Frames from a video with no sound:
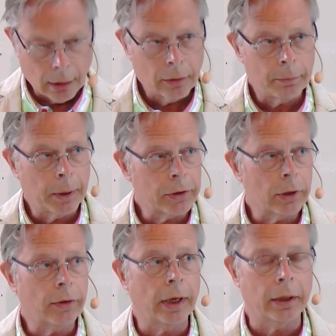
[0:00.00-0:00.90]

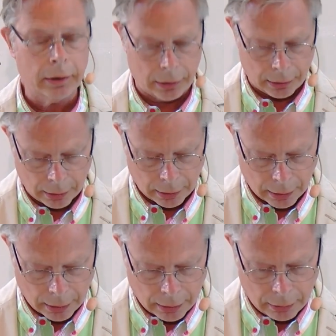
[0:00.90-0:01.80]
Special thank
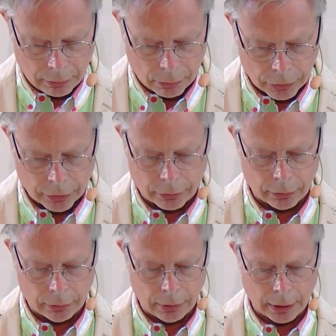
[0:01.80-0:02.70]
also
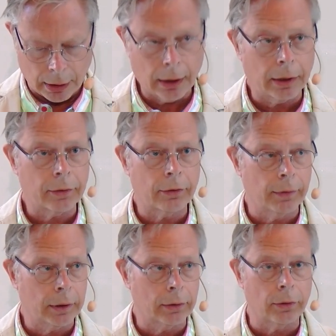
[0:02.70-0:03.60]
to Helene
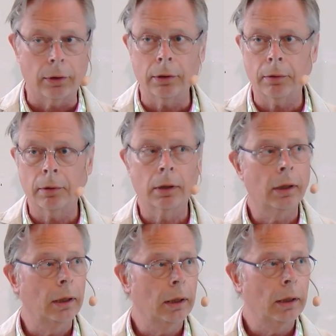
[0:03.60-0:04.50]
Svenningsson
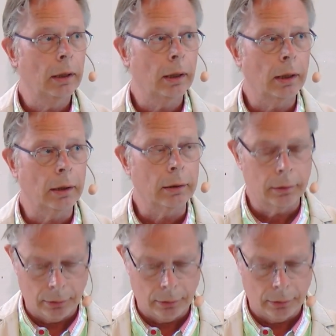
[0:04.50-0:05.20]
and